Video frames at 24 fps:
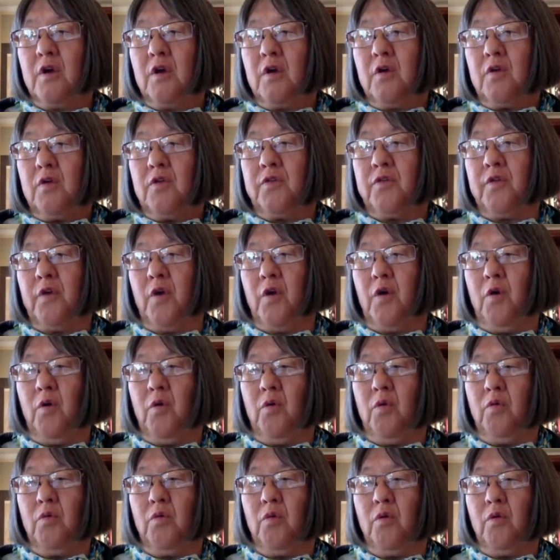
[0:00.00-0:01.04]

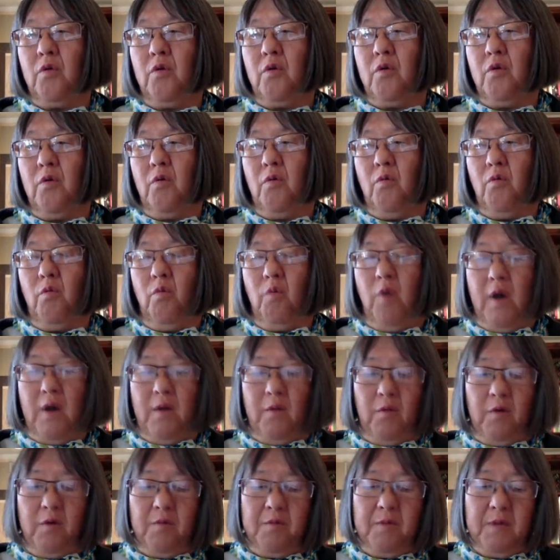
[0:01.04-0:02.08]
So what
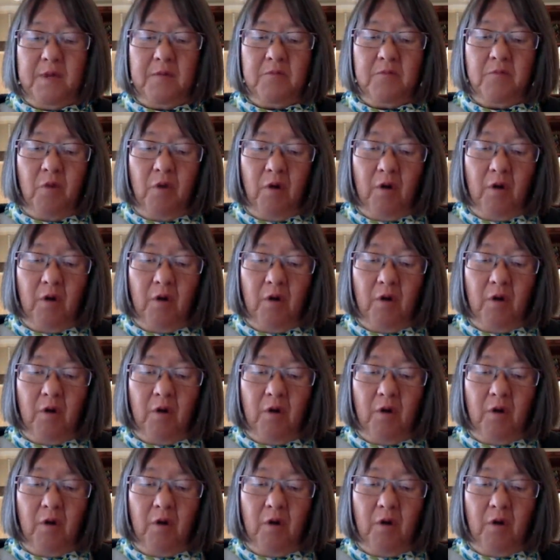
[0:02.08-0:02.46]
would be more